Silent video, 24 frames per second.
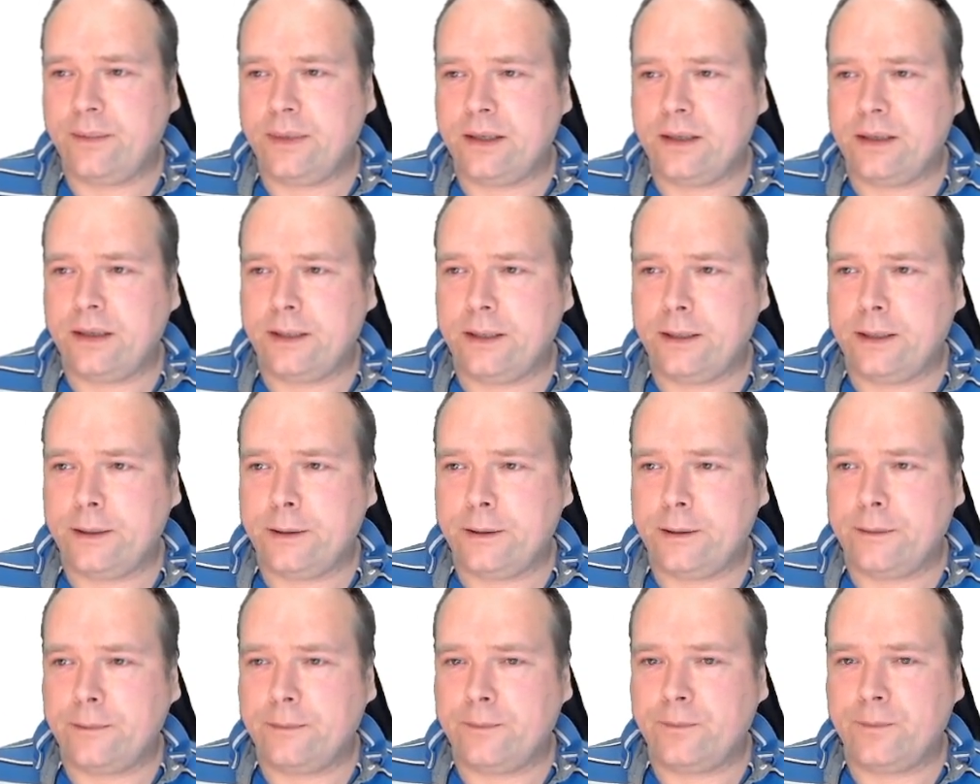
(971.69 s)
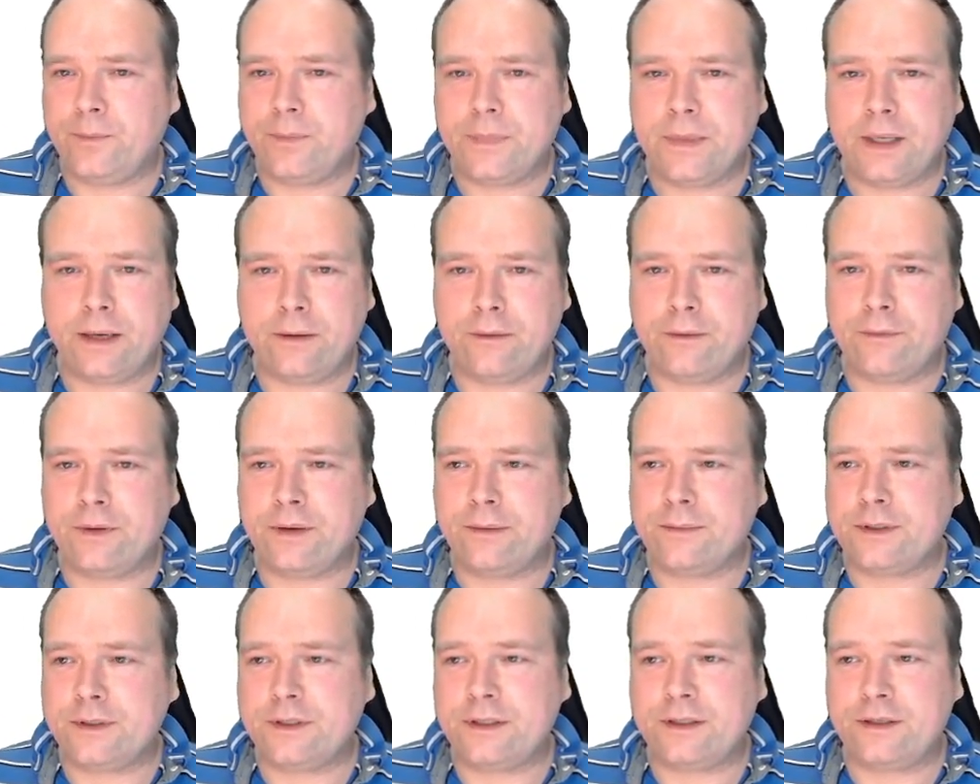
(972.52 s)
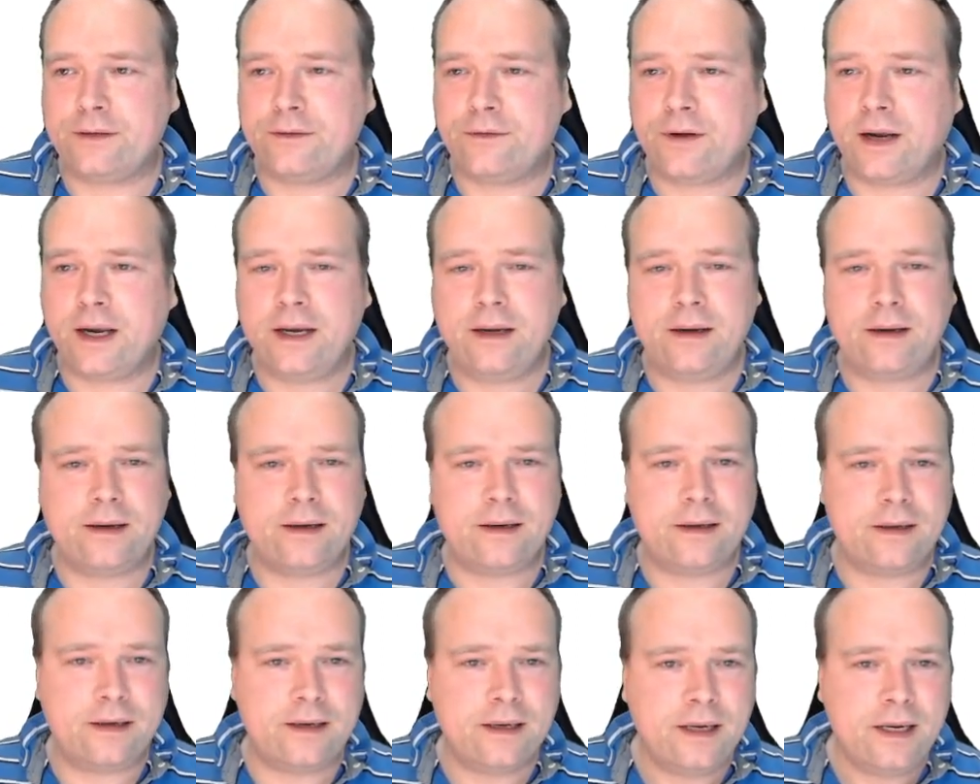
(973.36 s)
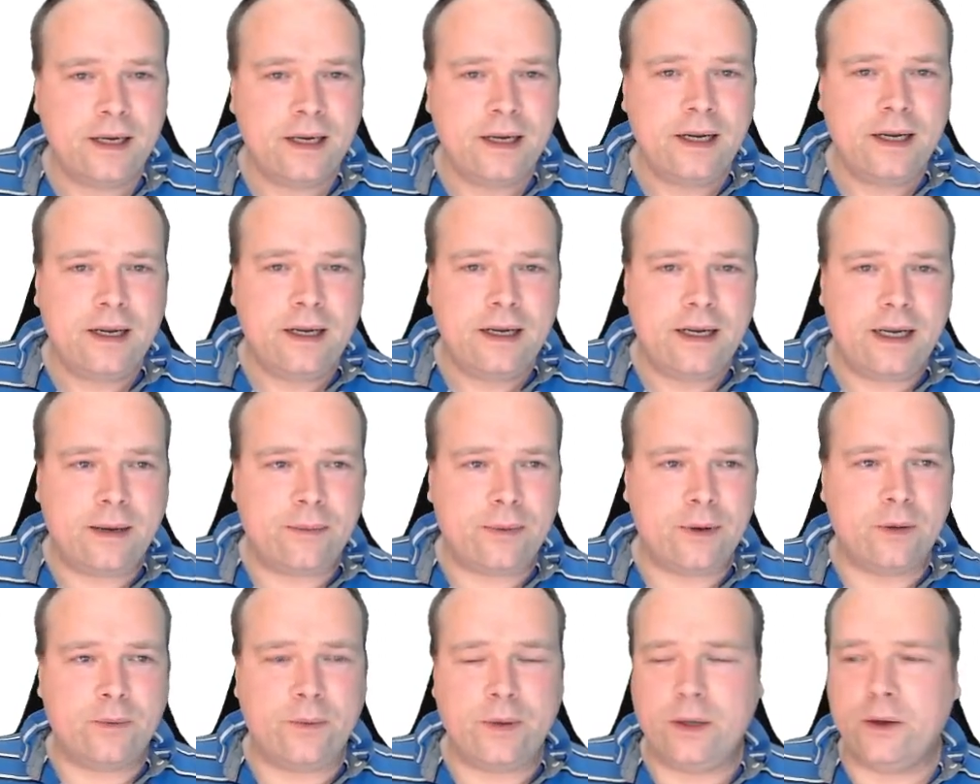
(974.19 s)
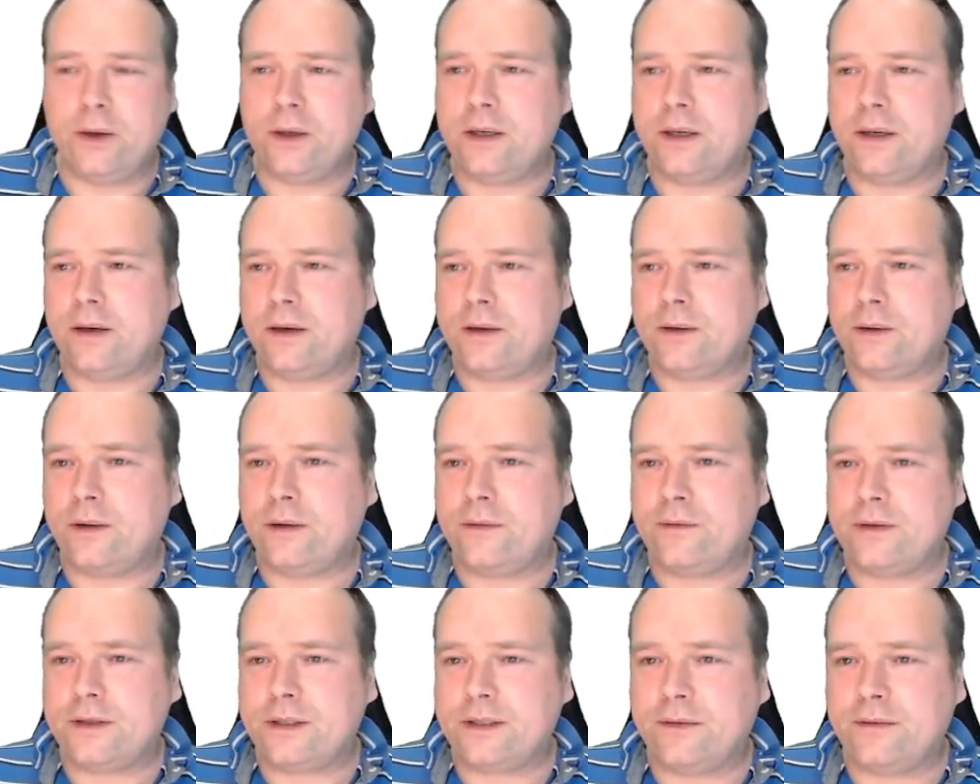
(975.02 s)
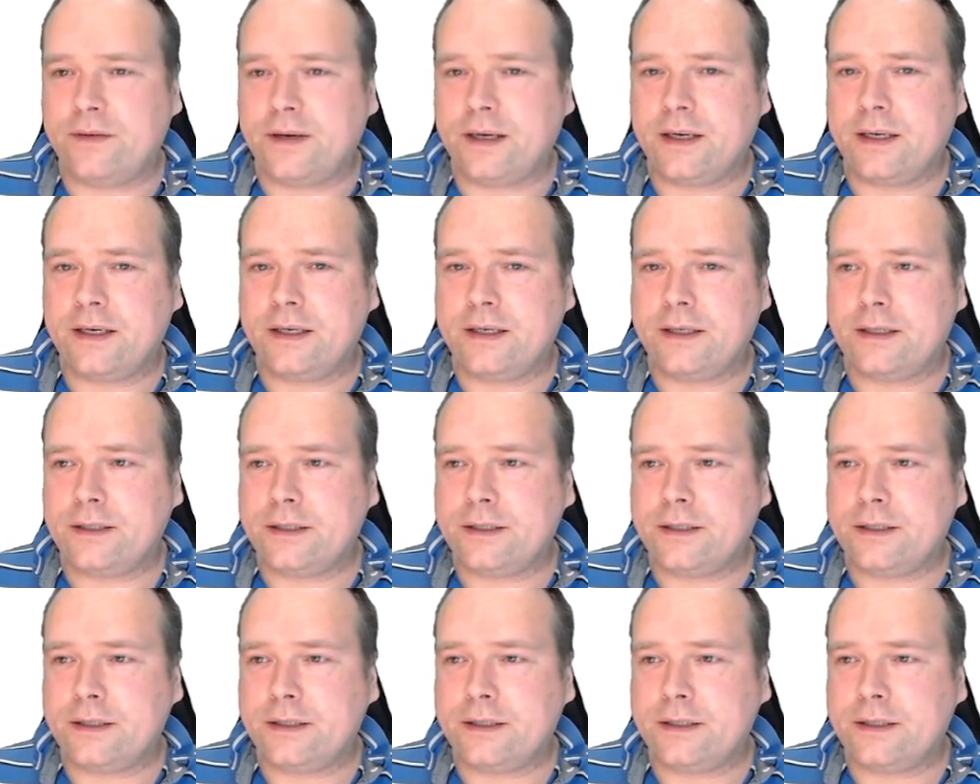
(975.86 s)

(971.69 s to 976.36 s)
and everything was fine, and we learned a lot, all of us, I think.